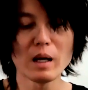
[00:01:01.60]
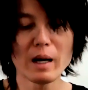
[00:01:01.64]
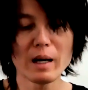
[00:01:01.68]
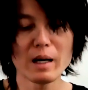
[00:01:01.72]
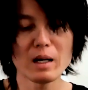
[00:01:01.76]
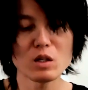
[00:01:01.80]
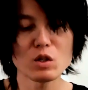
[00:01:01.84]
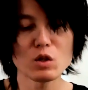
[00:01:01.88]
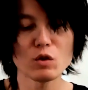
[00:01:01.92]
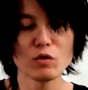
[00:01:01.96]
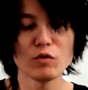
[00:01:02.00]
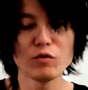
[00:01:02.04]
not
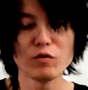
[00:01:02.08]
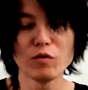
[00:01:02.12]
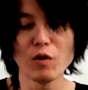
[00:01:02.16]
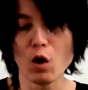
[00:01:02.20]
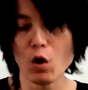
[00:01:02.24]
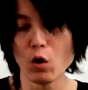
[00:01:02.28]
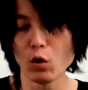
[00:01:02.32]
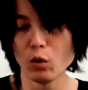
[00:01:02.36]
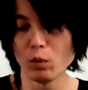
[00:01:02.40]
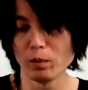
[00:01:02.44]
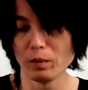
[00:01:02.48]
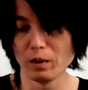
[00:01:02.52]
as a
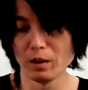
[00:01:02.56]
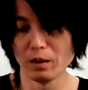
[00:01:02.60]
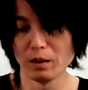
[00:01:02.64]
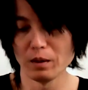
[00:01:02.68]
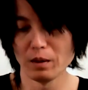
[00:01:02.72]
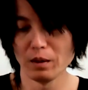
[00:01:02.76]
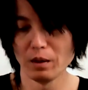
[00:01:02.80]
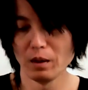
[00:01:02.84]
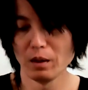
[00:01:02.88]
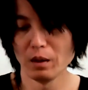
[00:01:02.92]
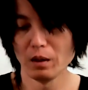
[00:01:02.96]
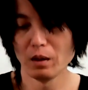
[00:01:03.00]
foam.
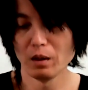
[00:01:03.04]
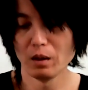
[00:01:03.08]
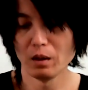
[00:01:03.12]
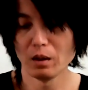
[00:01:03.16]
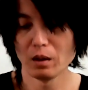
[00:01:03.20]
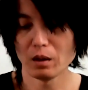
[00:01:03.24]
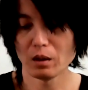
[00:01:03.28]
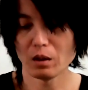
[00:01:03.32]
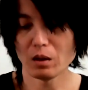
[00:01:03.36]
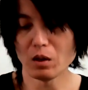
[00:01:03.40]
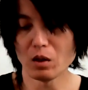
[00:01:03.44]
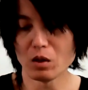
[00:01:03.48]

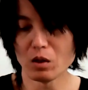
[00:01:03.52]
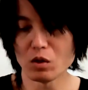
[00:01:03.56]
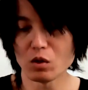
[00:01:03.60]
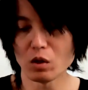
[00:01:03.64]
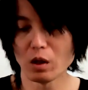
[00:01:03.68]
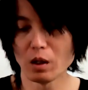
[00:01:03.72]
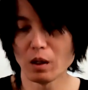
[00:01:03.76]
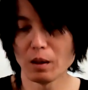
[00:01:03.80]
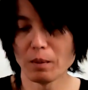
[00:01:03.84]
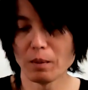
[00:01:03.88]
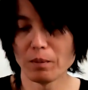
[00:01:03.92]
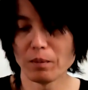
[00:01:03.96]
Because
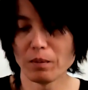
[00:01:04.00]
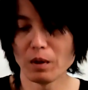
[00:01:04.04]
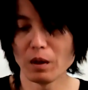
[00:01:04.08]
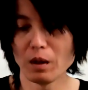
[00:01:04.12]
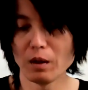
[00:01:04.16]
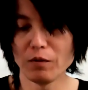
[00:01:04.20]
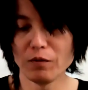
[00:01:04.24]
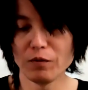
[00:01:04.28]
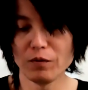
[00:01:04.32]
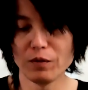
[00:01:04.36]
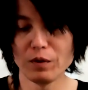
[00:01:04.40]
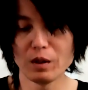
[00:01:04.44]

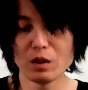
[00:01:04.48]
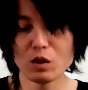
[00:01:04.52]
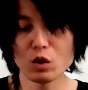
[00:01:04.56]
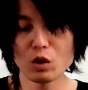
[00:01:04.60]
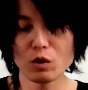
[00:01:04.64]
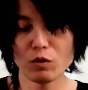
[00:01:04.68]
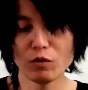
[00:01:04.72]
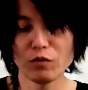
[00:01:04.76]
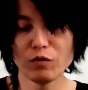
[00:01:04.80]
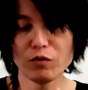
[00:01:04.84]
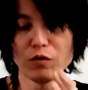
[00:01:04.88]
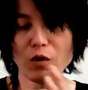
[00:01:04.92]
if
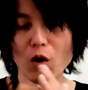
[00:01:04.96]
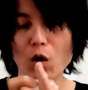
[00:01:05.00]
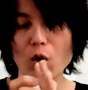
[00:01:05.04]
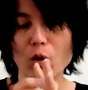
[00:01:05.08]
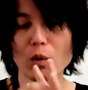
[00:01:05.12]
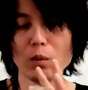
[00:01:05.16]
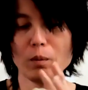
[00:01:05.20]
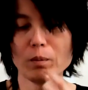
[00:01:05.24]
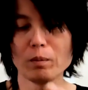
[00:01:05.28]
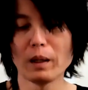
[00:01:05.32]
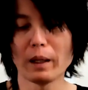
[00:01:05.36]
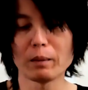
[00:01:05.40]
it's a
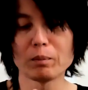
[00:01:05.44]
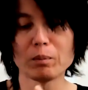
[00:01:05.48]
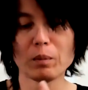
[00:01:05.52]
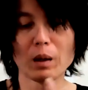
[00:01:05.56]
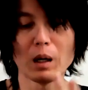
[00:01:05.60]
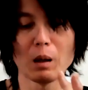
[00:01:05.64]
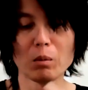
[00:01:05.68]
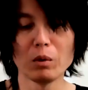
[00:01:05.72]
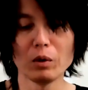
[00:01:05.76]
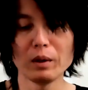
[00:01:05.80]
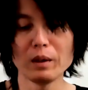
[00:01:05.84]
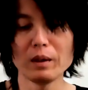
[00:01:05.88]
foam, like
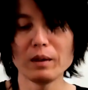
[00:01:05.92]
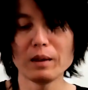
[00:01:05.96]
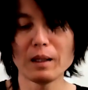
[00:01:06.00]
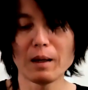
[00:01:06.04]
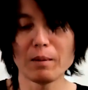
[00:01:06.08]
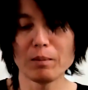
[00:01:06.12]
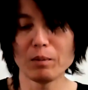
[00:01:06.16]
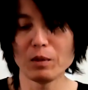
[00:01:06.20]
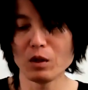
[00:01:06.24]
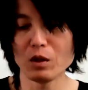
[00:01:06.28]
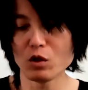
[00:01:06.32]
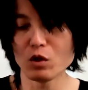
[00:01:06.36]
bubbly,
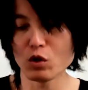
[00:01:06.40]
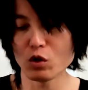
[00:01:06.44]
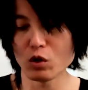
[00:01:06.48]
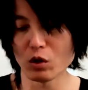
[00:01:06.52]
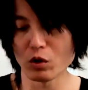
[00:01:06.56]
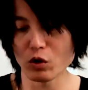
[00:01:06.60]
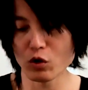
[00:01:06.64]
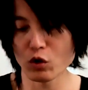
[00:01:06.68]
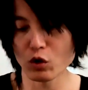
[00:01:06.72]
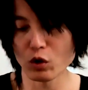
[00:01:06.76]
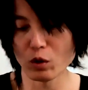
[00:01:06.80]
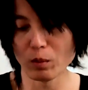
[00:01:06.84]
that means
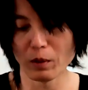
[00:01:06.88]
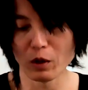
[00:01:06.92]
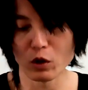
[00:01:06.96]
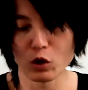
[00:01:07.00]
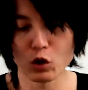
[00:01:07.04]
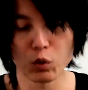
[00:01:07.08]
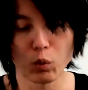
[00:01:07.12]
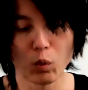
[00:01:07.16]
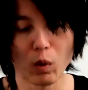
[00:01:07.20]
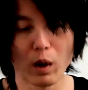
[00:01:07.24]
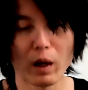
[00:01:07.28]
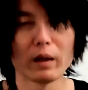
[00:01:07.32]
there's too
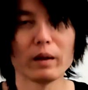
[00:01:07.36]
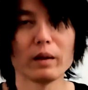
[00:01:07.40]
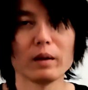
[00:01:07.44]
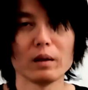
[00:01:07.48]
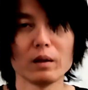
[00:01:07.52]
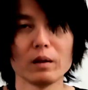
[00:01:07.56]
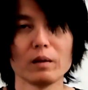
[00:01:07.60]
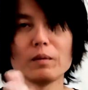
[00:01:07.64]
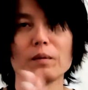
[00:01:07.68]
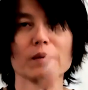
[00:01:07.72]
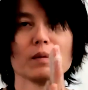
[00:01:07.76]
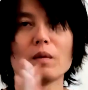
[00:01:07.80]
much
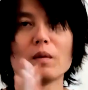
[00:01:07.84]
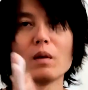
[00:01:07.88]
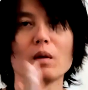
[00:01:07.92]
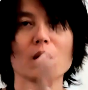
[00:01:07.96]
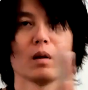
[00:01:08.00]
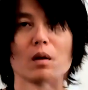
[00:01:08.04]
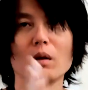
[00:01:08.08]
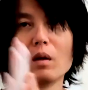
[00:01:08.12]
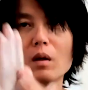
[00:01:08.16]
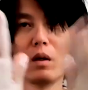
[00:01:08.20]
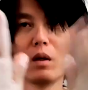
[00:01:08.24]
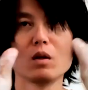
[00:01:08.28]
water.
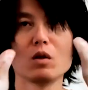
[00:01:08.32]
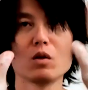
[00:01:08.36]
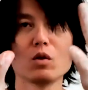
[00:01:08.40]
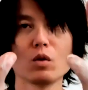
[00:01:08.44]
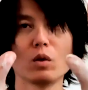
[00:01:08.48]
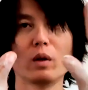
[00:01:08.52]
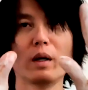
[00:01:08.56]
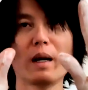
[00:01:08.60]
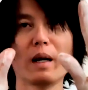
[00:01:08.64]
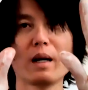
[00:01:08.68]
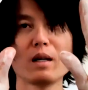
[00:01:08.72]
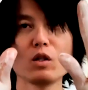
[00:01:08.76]

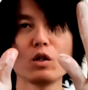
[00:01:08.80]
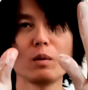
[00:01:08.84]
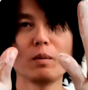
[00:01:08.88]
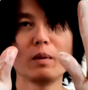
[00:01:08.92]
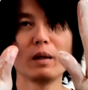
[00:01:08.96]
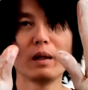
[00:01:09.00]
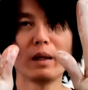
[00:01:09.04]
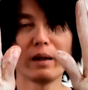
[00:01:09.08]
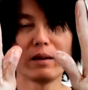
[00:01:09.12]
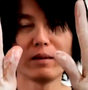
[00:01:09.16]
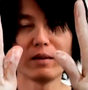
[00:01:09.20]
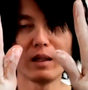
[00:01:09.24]
So it has to
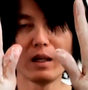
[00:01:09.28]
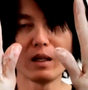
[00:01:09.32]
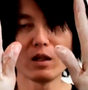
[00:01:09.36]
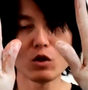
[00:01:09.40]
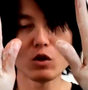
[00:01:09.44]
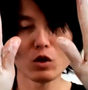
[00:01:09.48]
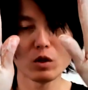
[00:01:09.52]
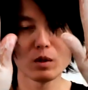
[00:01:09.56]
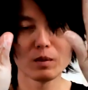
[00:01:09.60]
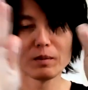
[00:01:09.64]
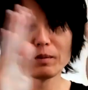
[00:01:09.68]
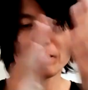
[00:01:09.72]
be like
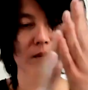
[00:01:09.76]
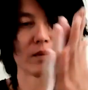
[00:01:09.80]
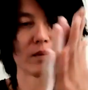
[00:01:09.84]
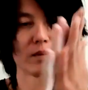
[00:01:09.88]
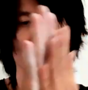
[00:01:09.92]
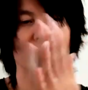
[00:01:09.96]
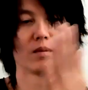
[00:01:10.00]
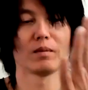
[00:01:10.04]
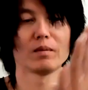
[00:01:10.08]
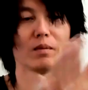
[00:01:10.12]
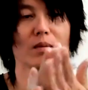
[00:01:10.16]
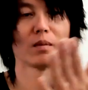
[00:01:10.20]
this.
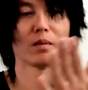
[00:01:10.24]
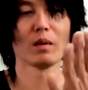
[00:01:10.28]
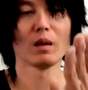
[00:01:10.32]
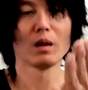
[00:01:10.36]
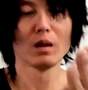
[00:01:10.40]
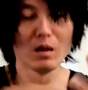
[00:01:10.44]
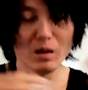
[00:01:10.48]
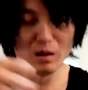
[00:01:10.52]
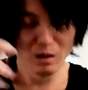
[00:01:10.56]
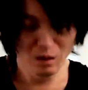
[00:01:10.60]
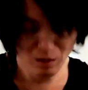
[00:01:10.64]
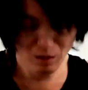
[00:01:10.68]

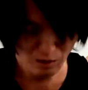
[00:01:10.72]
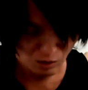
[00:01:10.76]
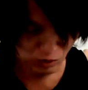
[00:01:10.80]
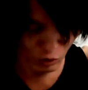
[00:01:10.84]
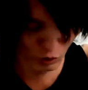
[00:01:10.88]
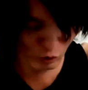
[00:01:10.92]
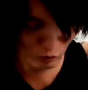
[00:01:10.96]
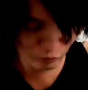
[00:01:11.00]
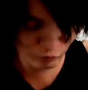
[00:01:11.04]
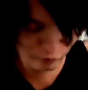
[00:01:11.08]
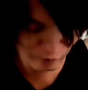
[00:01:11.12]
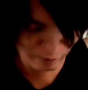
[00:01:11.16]

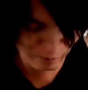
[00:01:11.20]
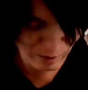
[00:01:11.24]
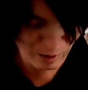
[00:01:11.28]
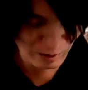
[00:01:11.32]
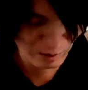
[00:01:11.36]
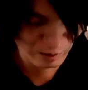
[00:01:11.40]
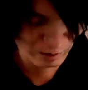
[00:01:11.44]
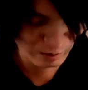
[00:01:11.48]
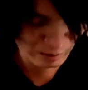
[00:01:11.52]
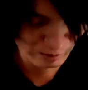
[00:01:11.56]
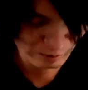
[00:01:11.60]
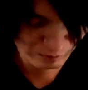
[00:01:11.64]
So from
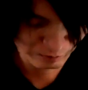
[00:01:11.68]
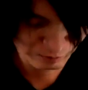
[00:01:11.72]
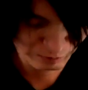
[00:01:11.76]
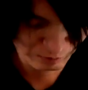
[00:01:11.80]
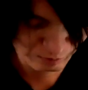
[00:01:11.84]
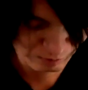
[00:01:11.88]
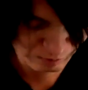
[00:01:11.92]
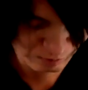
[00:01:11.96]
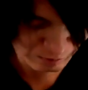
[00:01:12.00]
here,